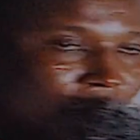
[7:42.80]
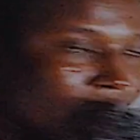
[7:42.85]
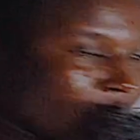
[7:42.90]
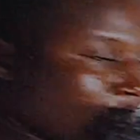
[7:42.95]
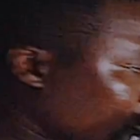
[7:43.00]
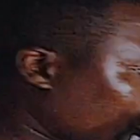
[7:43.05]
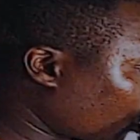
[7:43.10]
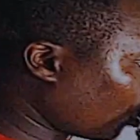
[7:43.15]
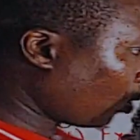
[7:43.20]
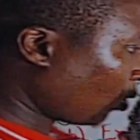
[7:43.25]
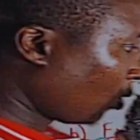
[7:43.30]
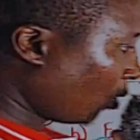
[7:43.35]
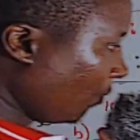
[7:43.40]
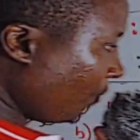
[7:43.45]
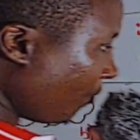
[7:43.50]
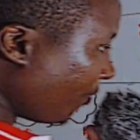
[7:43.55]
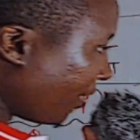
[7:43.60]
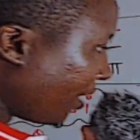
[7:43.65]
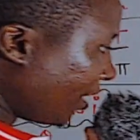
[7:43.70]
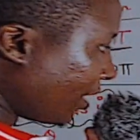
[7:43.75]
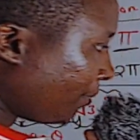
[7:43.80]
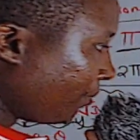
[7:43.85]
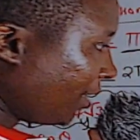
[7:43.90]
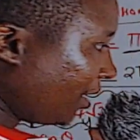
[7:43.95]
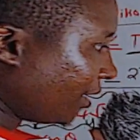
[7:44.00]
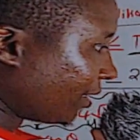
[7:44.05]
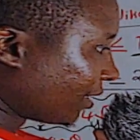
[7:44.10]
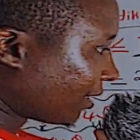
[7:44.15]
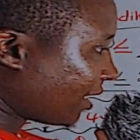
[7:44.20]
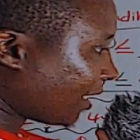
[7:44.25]
So it
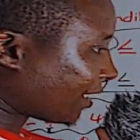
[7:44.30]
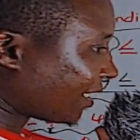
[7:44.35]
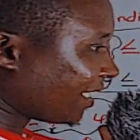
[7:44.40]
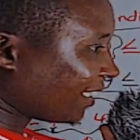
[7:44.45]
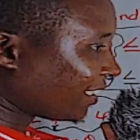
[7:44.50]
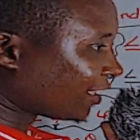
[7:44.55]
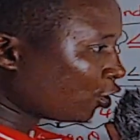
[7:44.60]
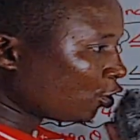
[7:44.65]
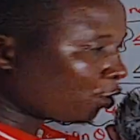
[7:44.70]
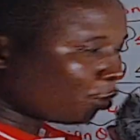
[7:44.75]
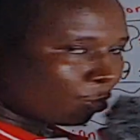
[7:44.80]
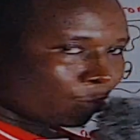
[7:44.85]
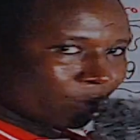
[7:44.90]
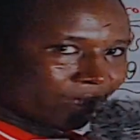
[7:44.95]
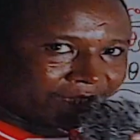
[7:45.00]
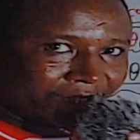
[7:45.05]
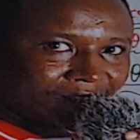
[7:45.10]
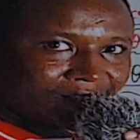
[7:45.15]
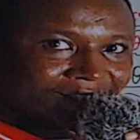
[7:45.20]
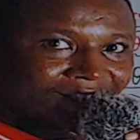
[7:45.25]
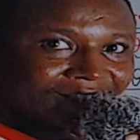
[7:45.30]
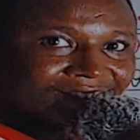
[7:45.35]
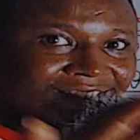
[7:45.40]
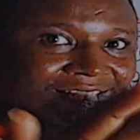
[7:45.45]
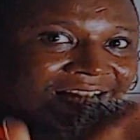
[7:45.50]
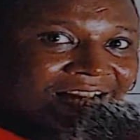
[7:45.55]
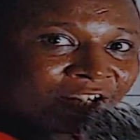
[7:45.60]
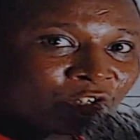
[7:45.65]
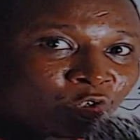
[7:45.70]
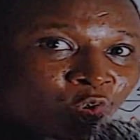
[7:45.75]
means that there's no way this
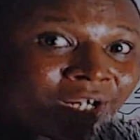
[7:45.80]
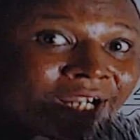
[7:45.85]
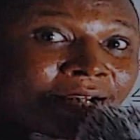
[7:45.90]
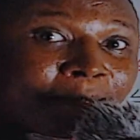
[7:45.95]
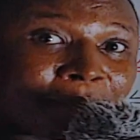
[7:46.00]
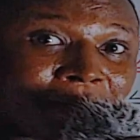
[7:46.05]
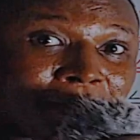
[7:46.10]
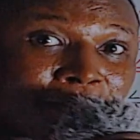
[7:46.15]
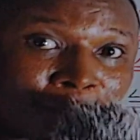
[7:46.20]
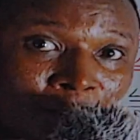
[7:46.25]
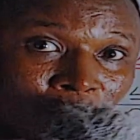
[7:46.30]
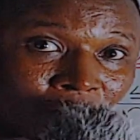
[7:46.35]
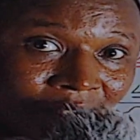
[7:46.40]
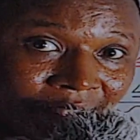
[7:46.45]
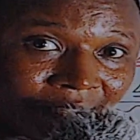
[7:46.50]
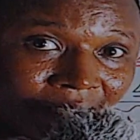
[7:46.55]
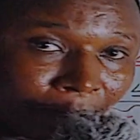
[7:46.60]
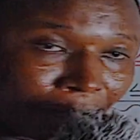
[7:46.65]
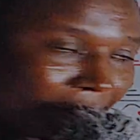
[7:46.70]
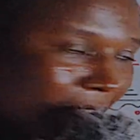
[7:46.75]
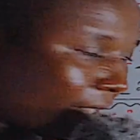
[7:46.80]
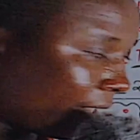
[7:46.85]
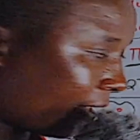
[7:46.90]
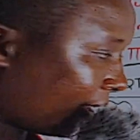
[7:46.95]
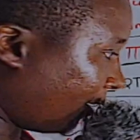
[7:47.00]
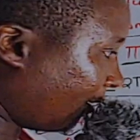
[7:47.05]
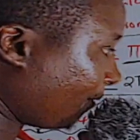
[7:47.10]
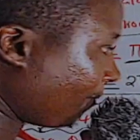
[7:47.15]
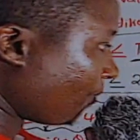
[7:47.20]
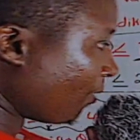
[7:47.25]
angle can be more than pi.
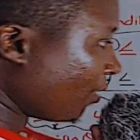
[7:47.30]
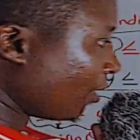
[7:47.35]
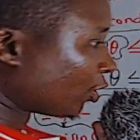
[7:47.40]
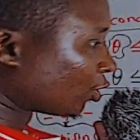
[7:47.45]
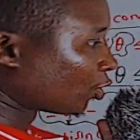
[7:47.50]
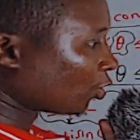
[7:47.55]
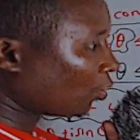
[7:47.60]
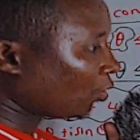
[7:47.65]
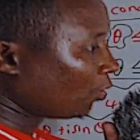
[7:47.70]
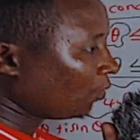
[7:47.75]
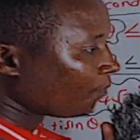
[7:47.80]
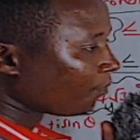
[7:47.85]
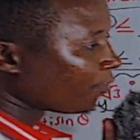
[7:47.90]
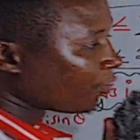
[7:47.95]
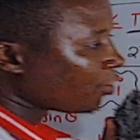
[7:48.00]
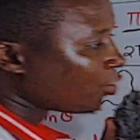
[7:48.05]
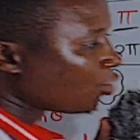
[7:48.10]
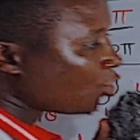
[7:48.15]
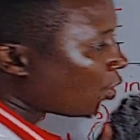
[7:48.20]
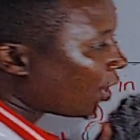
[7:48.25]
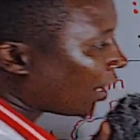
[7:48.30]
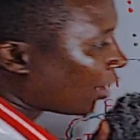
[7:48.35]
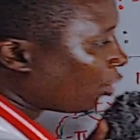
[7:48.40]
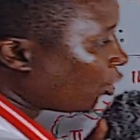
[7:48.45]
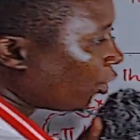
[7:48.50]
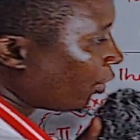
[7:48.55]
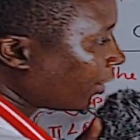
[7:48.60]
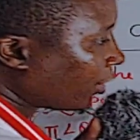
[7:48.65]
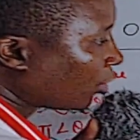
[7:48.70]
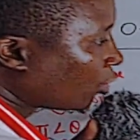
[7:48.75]
So you are
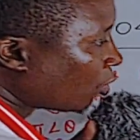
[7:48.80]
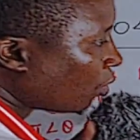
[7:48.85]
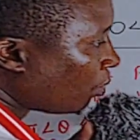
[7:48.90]
going to